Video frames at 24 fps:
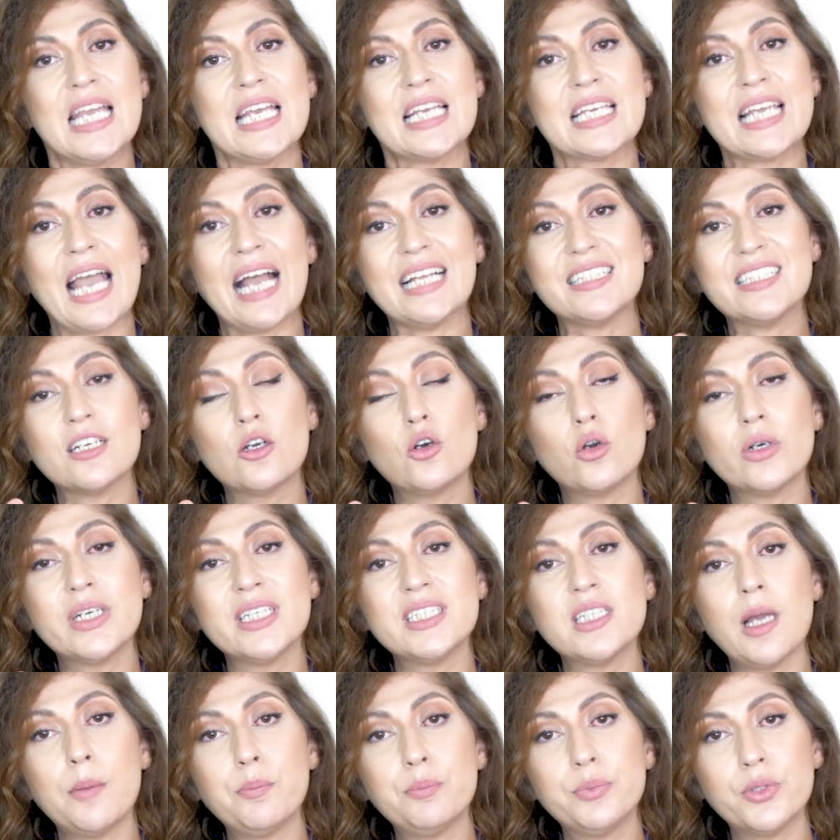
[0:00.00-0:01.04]
Category
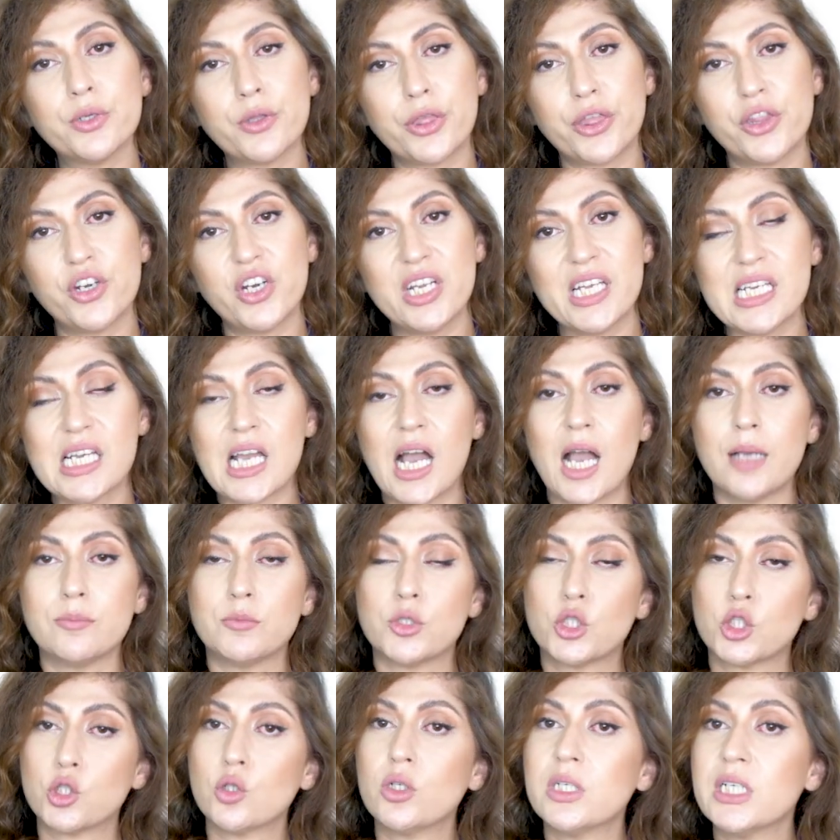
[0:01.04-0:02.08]
#3, I'm
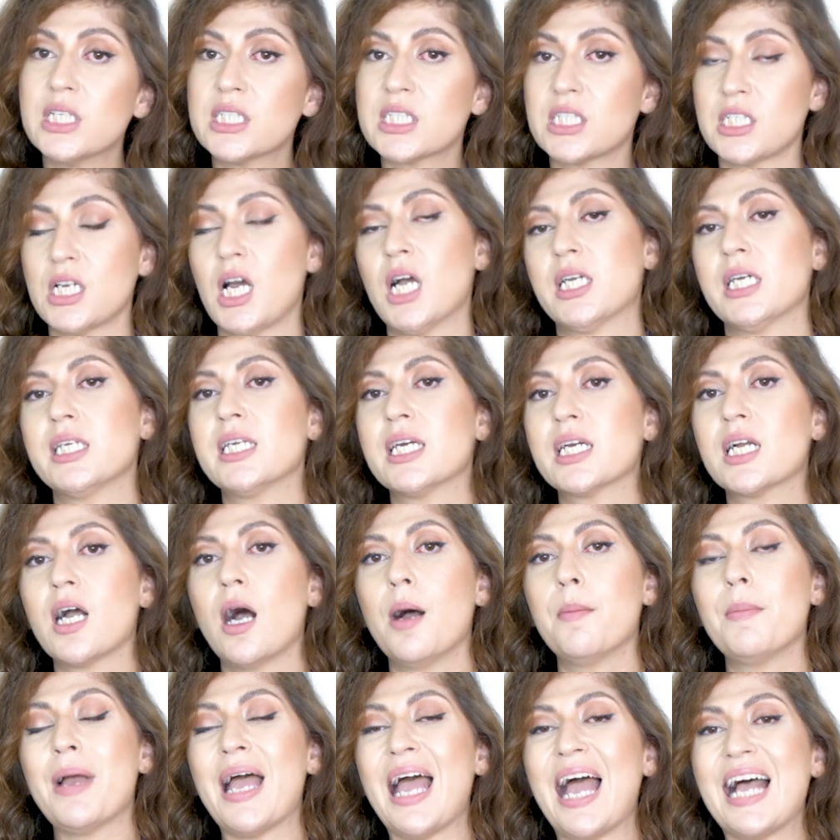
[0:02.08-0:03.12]
sure it's not gonna
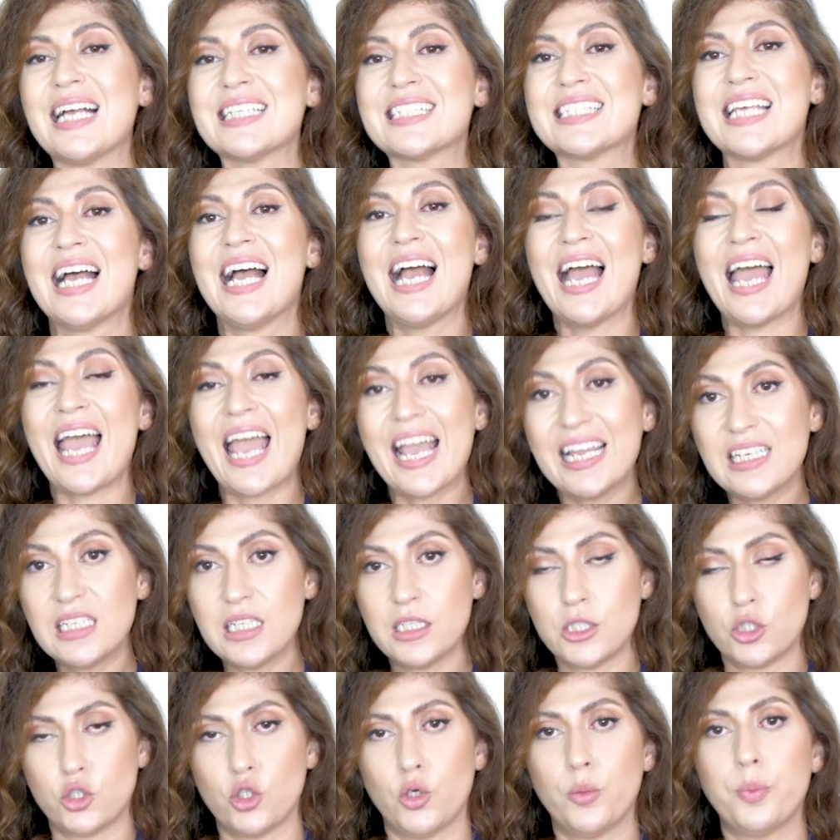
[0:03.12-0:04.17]
come as
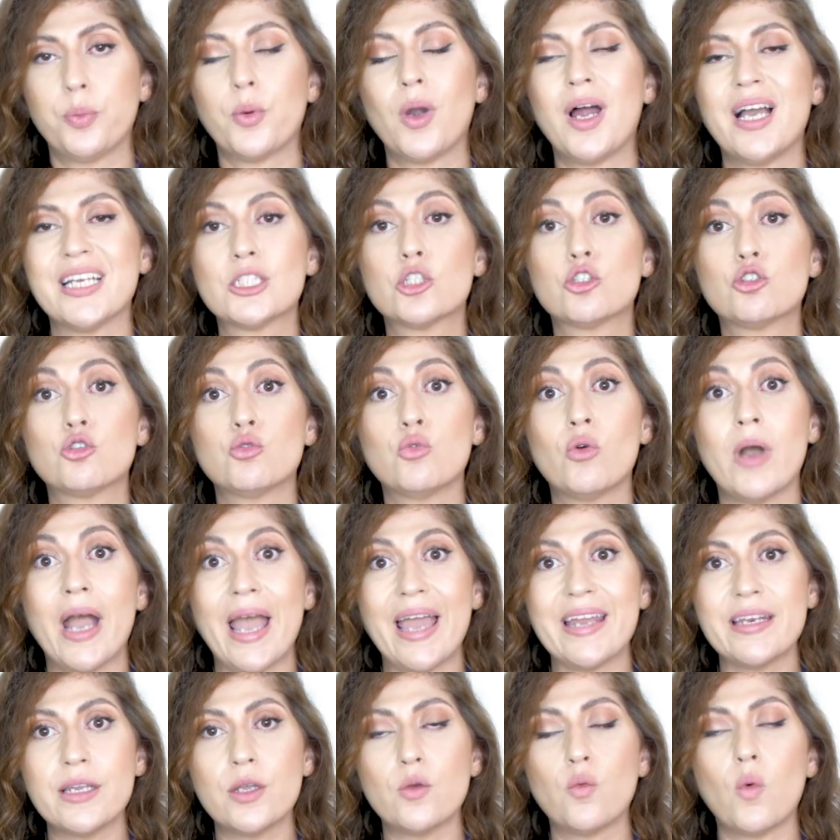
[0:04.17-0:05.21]
any surprise to
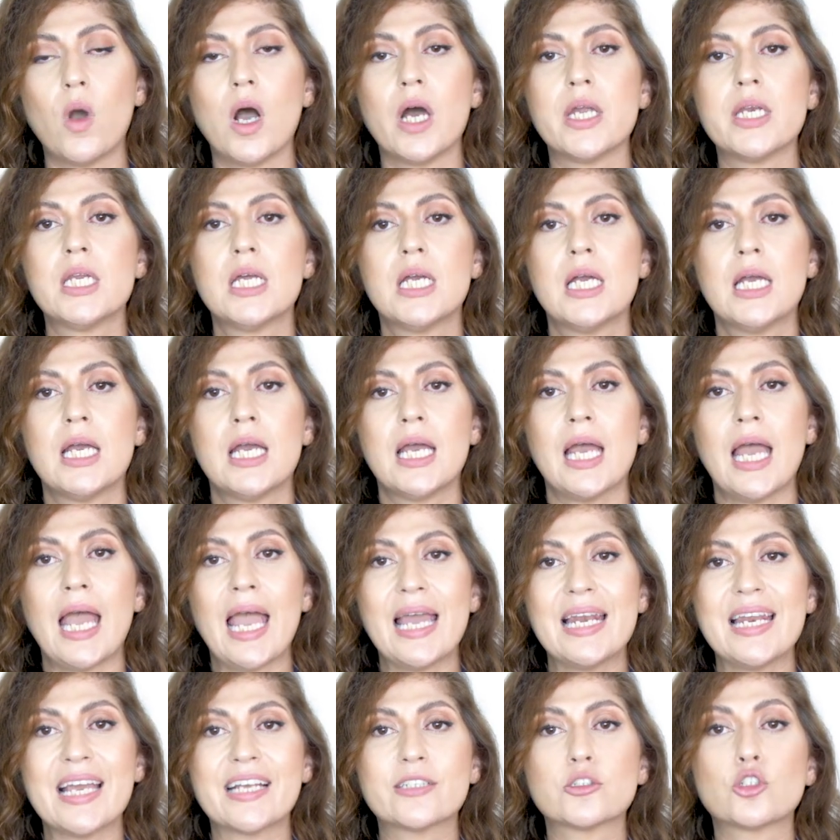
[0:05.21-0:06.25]
anyone,
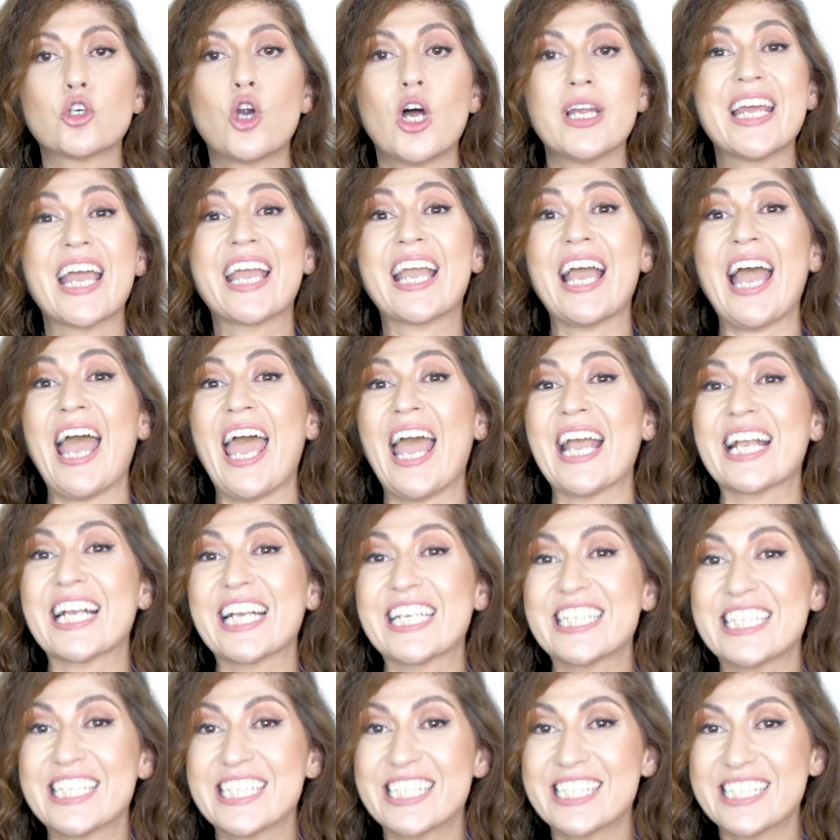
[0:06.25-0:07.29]
electronic
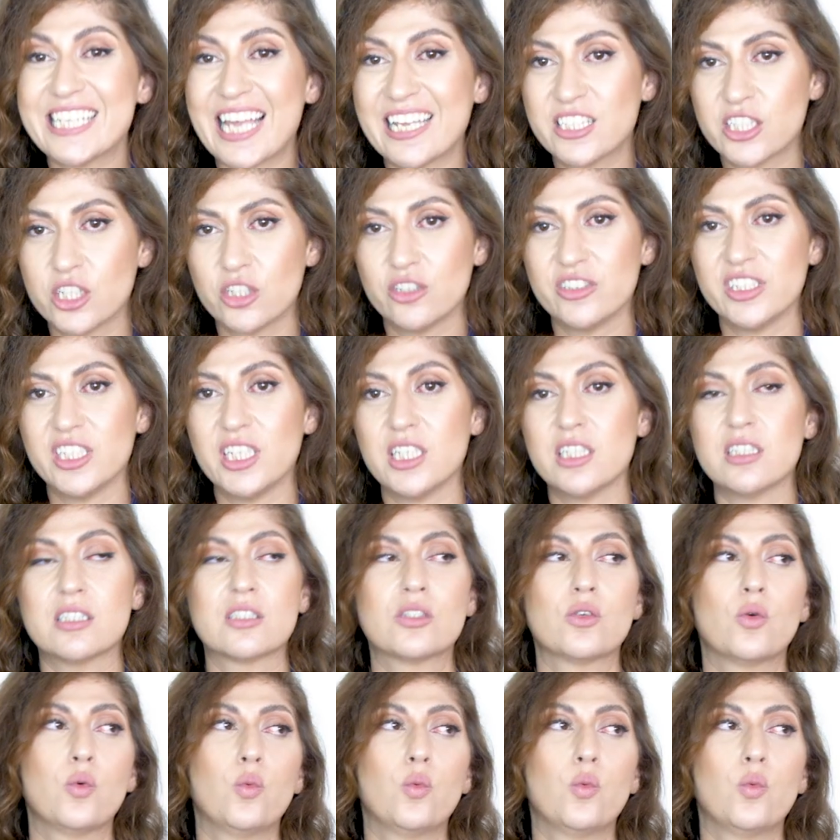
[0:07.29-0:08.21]
accessories.